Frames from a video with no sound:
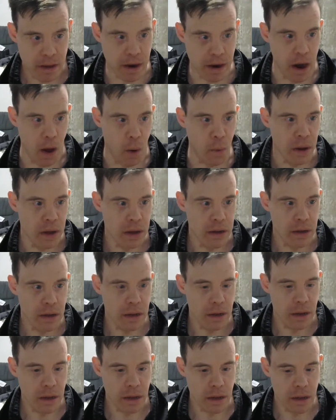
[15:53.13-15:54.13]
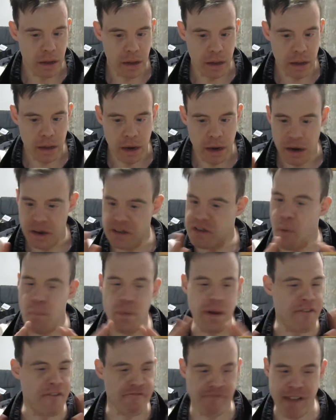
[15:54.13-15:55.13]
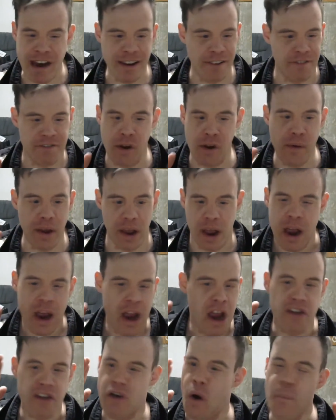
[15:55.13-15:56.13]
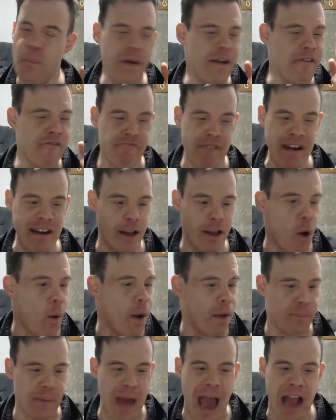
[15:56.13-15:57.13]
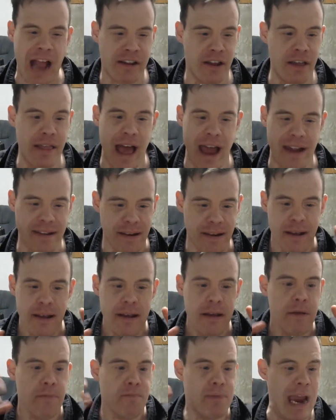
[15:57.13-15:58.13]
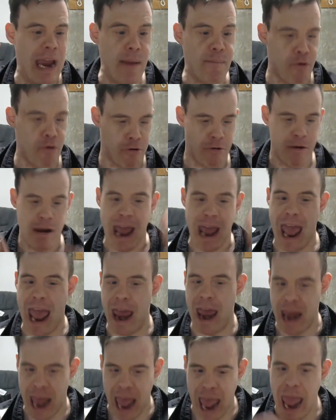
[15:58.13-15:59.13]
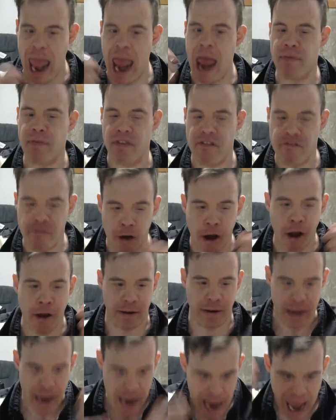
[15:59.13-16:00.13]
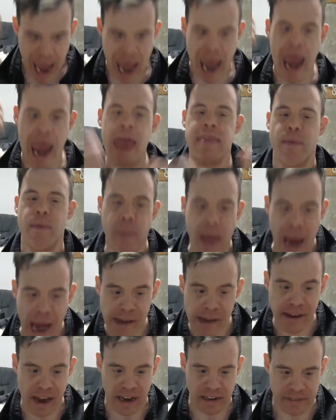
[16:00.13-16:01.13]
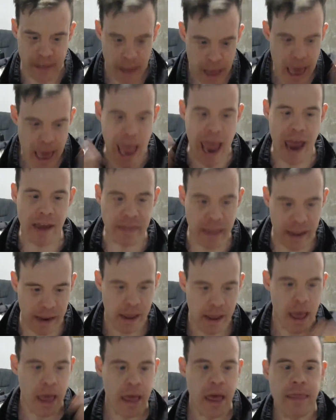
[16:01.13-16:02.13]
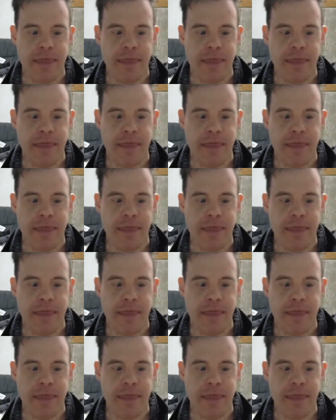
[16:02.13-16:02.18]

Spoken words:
You know, don't be afraid of doing. Don't be afraid of going back to that paper and the drawing and the paintings and the